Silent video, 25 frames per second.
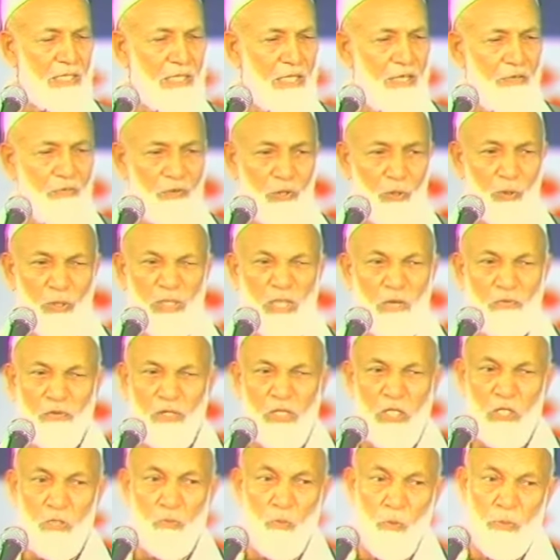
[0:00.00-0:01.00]
If it wasn't for
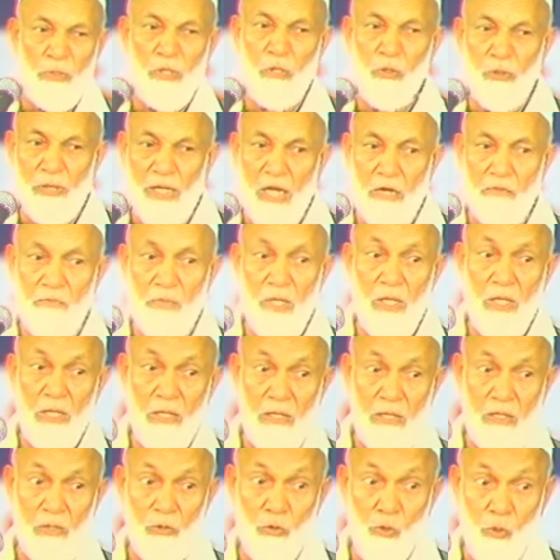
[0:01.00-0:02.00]
this woman you gave me
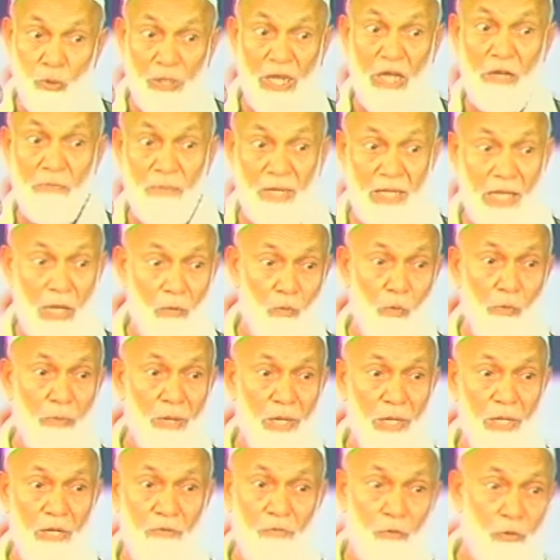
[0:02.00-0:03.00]
that
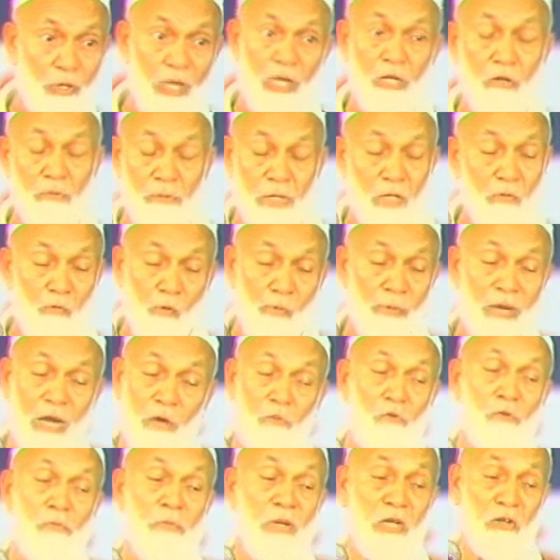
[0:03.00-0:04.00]
woman. If you didn't give me the woman, I
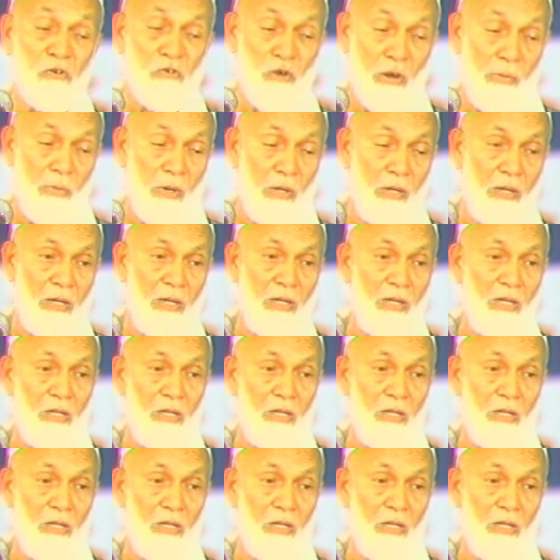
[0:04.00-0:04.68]
wouldn't be in trouble.